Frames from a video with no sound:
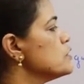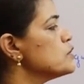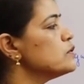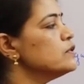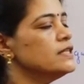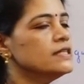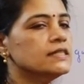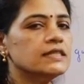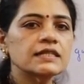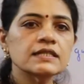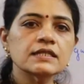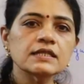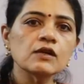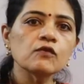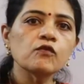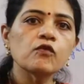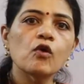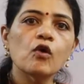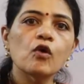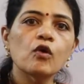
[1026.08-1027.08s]
So, this is
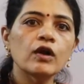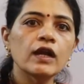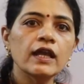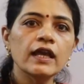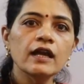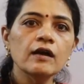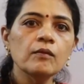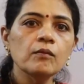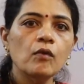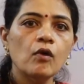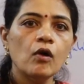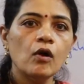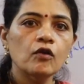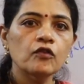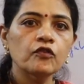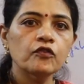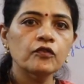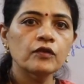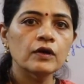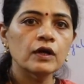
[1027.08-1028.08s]
the volume
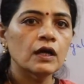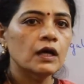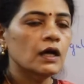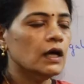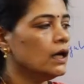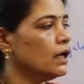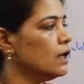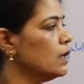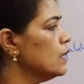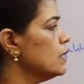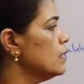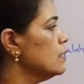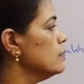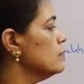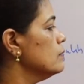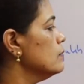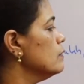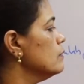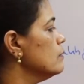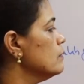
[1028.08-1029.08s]
of
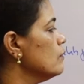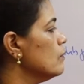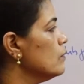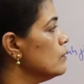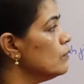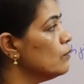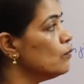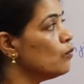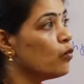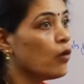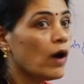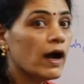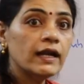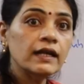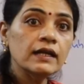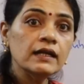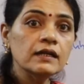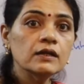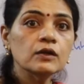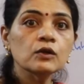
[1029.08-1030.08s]
1
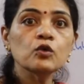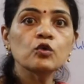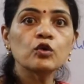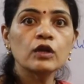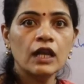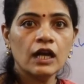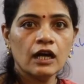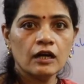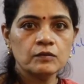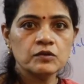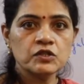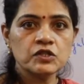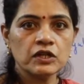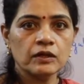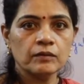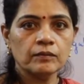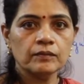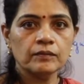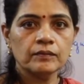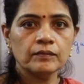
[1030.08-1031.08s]
gulab
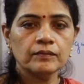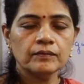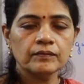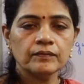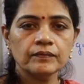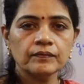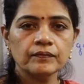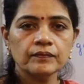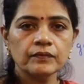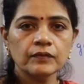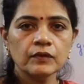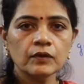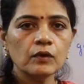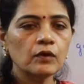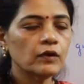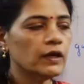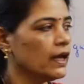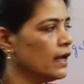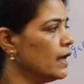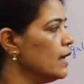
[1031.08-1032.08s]
jam.
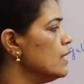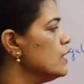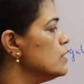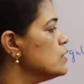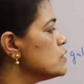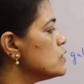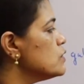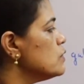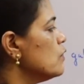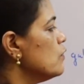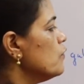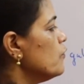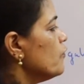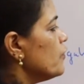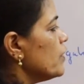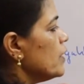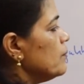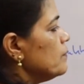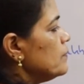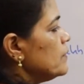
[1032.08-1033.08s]
Okay. So,
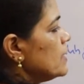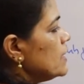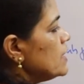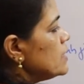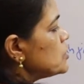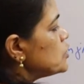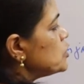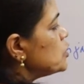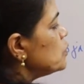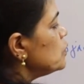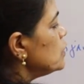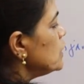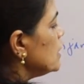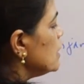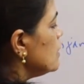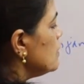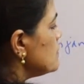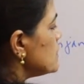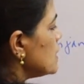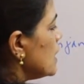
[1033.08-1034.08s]
from these two
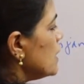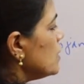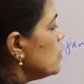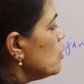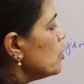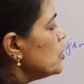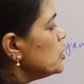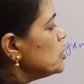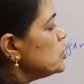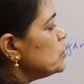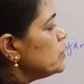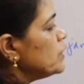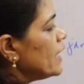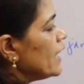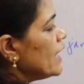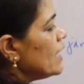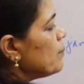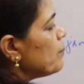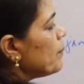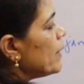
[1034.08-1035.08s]
terms I am going to
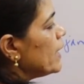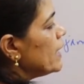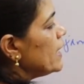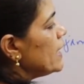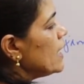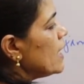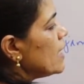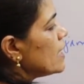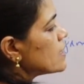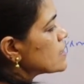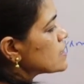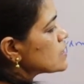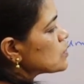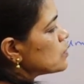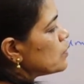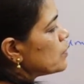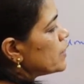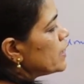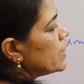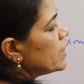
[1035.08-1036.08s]
take pi r
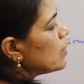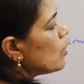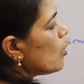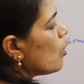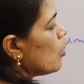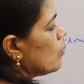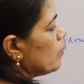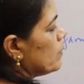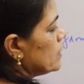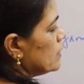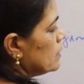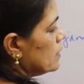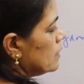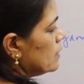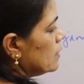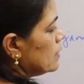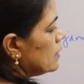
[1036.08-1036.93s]
square common.